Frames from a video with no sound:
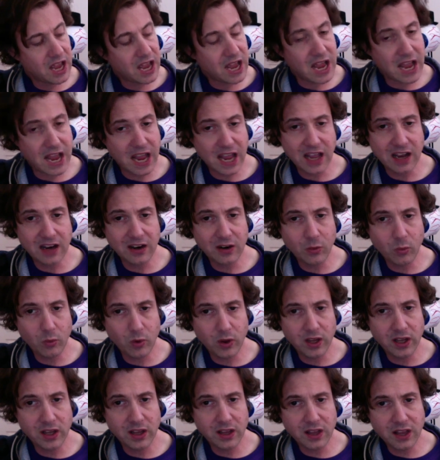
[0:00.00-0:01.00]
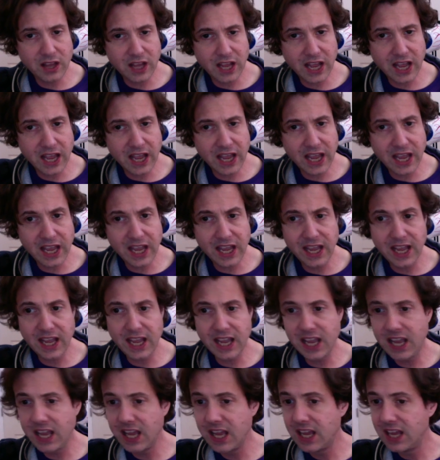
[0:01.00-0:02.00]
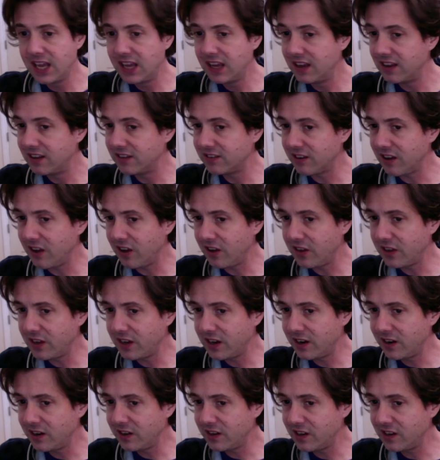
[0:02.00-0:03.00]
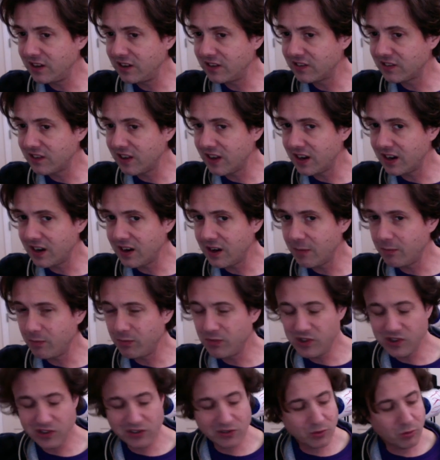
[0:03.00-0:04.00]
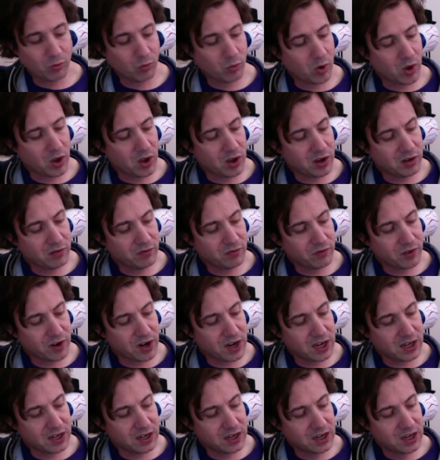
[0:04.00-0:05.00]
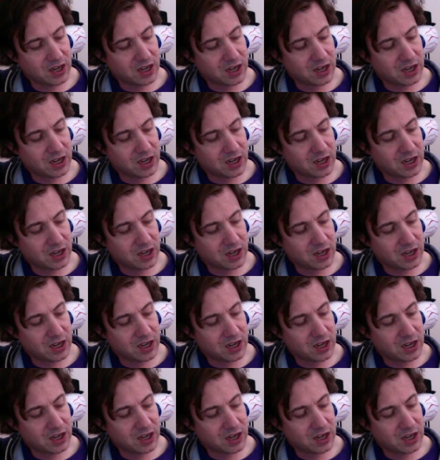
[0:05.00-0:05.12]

and when they is all there, then you slide it up just 1 fret,